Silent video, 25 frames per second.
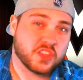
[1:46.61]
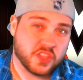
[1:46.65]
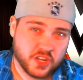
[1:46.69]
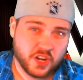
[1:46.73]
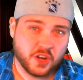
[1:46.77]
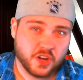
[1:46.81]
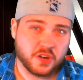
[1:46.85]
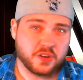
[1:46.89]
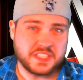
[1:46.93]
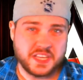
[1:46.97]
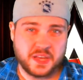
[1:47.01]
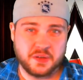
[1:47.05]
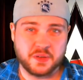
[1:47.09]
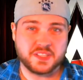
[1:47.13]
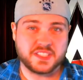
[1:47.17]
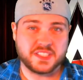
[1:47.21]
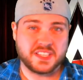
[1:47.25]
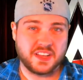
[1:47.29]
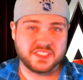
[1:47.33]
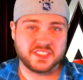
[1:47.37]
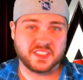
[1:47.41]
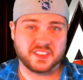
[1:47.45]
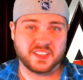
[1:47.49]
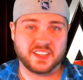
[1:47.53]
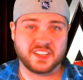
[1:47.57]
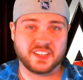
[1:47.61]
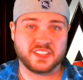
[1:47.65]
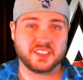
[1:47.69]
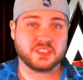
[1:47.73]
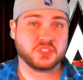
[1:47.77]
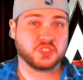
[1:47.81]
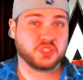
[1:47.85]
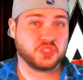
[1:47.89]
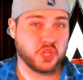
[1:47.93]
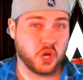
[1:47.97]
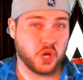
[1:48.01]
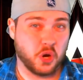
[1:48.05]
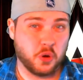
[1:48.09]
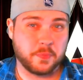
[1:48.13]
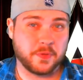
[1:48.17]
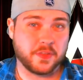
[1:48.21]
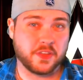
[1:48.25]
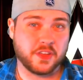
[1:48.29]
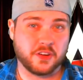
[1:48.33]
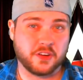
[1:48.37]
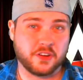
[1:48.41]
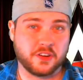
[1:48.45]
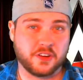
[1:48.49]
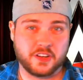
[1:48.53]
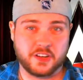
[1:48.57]
You notice how it sounds a little
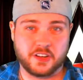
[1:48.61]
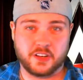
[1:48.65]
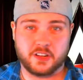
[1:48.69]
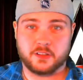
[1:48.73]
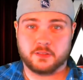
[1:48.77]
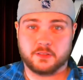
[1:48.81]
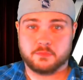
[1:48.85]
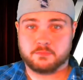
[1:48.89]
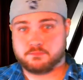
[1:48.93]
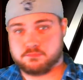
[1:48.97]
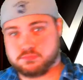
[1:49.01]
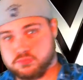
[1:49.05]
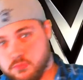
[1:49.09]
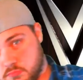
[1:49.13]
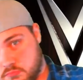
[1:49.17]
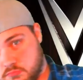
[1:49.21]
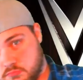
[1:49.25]
dopier and a little